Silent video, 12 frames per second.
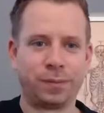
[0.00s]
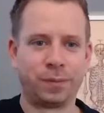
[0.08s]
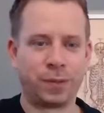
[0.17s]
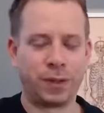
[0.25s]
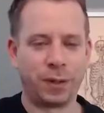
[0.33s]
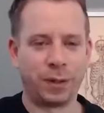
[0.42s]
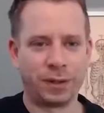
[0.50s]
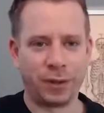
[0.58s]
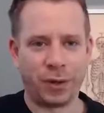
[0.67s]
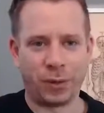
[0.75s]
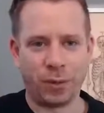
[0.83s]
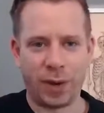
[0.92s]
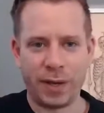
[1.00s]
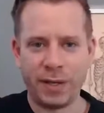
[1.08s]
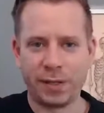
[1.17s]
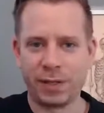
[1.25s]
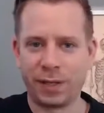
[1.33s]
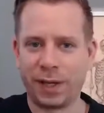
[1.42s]
So it's not a
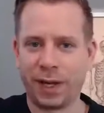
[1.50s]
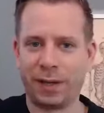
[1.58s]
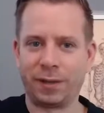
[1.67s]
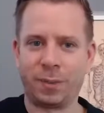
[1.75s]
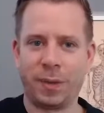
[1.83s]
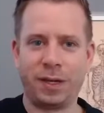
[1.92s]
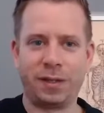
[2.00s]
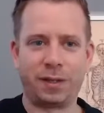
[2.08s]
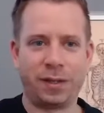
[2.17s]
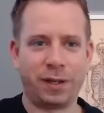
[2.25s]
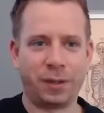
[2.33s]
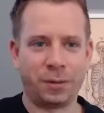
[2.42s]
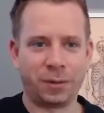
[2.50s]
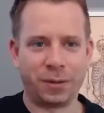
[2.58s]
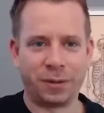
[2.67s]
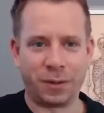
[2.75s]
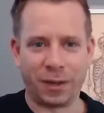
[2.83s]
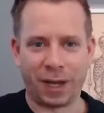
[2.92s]
race to get as many circles as
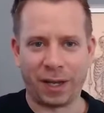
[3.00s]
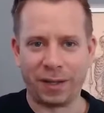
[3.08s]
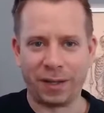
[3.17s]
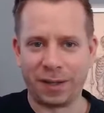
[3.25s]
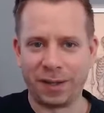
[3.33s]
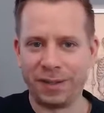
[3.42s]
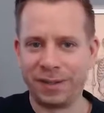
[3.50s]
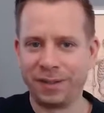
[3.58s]
you can done.